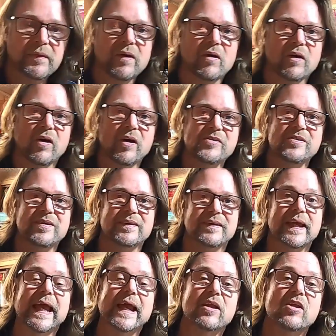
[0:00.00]
All right, guys,
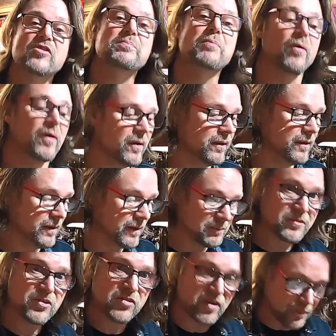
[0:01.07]
the kettle is boiled. I'm just